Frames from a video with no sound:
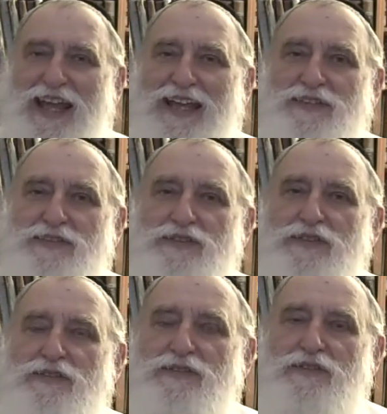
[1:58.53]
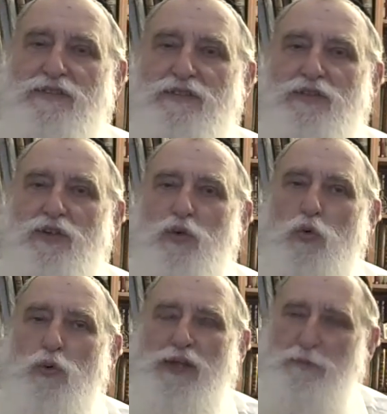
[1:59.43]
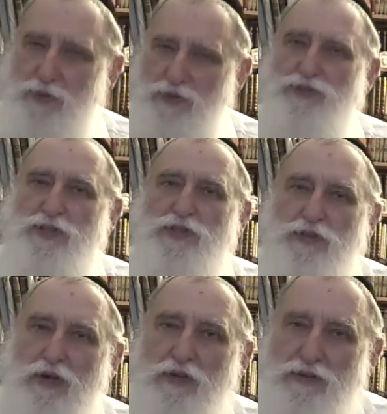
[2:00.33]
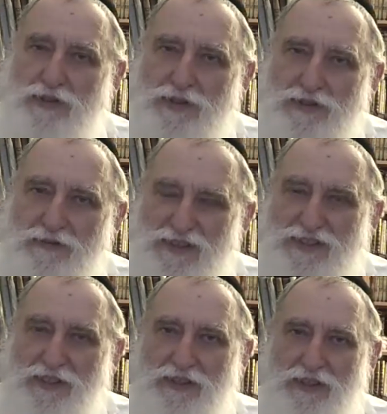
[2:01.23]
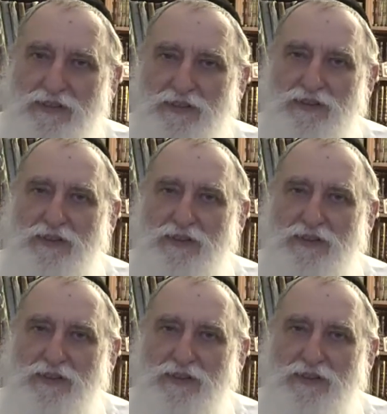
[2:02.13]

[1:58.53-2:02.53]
And when a person struggles physically,